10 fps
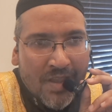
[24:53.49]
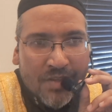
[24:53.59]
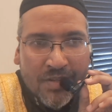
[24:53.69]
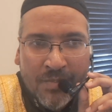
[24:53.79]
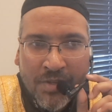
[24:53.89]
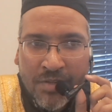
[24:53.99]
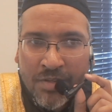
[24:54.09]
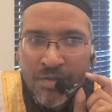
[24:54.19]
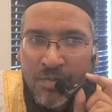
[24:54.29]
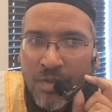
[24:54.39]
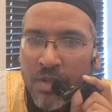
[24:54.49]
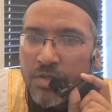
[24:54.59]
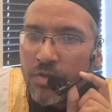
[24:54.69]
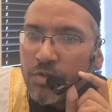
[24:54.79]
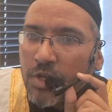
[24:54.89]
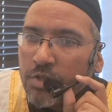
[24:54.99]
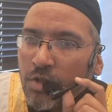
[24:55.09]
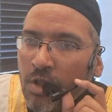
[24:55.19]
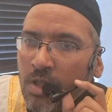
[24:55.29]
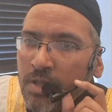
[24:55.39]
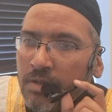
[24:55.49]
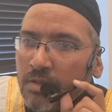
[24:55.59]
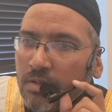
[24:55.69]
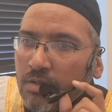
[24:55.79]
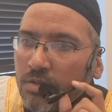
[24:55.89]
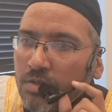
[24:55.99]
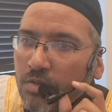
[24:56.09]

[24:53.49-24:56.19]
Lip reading: So let me continue. So Shaitan